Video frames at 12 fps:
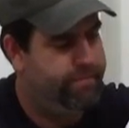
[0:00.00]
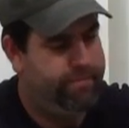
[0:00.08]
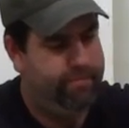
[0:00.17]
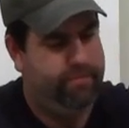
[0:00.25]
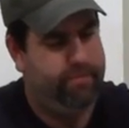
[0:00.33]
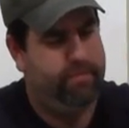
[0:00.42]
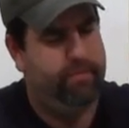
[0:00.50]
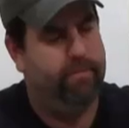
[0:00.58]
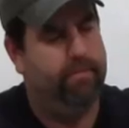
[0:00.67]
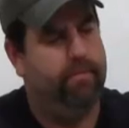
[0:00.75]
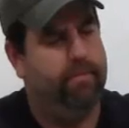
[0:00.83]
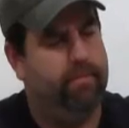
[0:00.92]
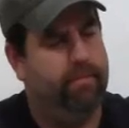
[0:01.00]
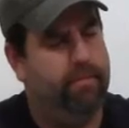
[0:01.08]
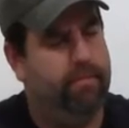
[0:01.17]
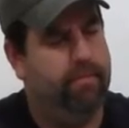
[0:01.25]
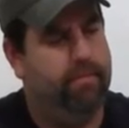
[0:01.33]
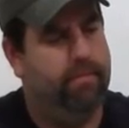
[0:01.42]

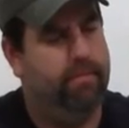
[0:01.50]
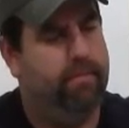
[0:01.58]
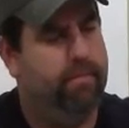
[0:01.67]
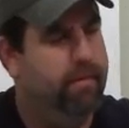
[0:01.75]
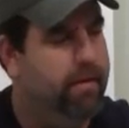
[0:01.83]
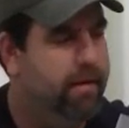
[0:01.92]
Nobody speaks.